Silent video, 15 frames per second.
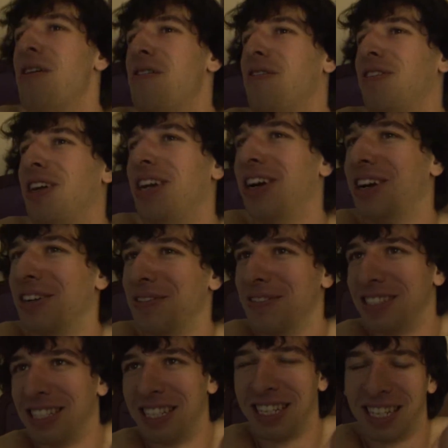over here.
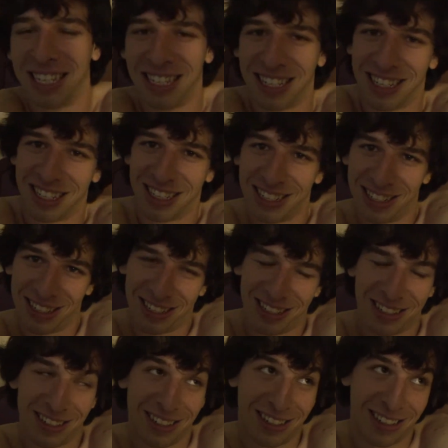Sorry, I was trying to like
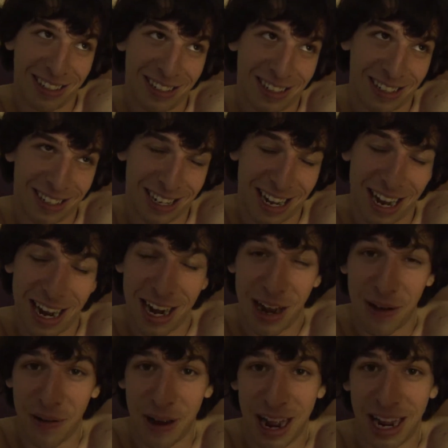keg bar. Like,
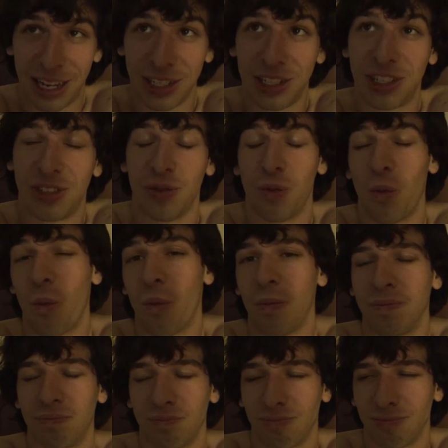Anyways, we'll just
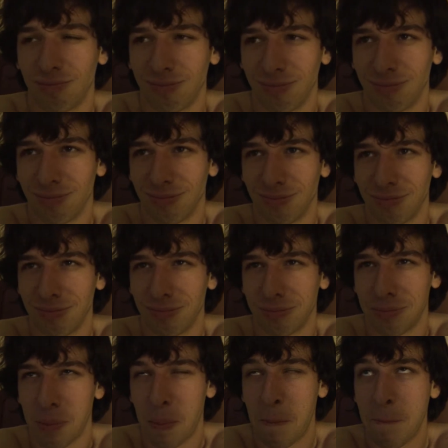mention naked women
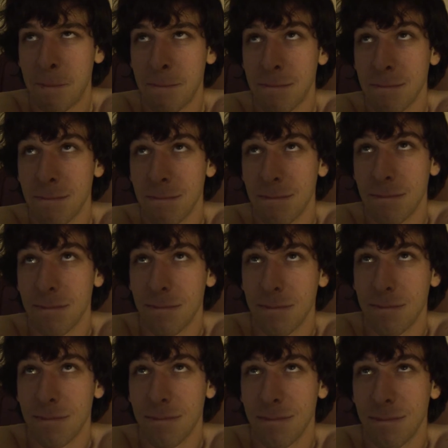and men
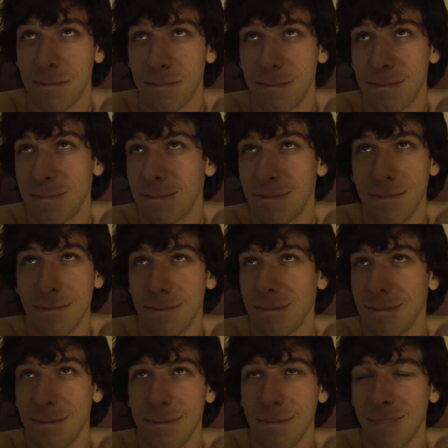now. Sorry.
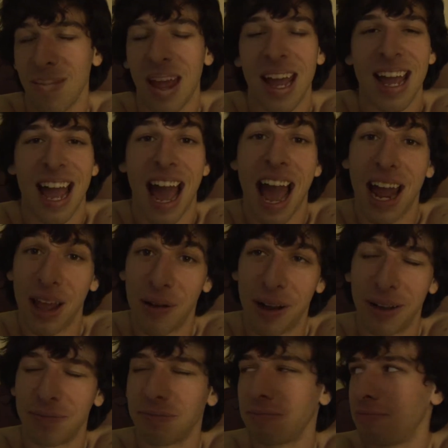I just
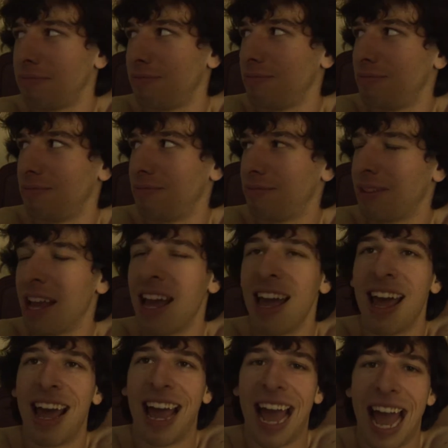anyway, video.
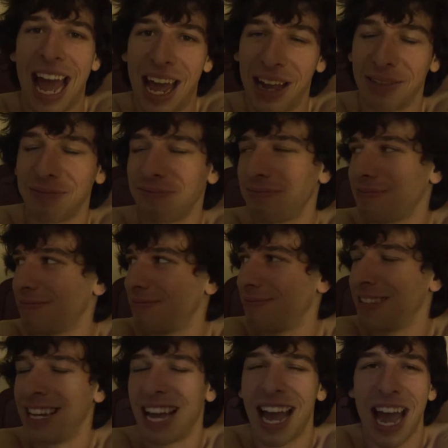At,
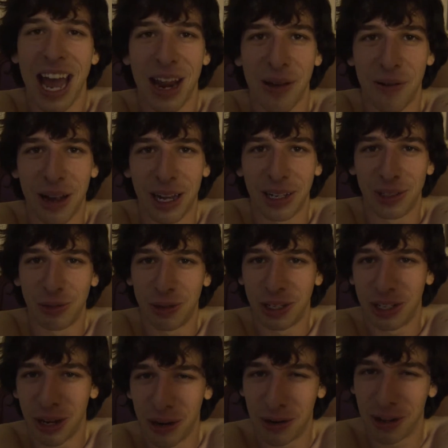Anyways, we
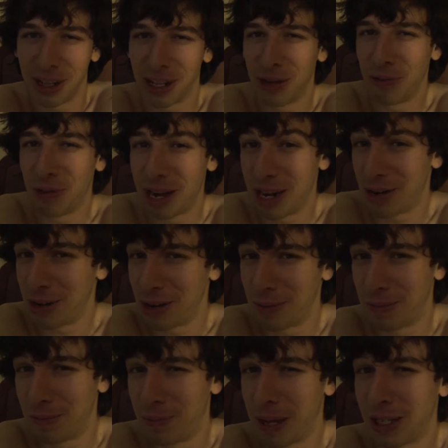totally won a
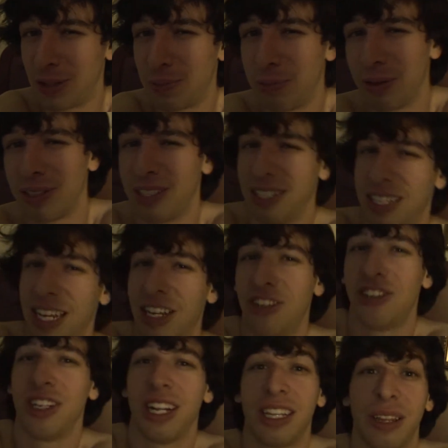best
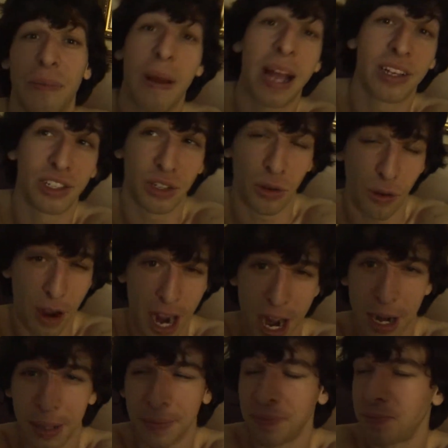presentation at the masquerade.
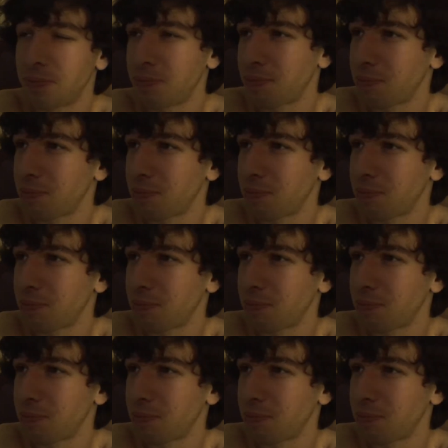I love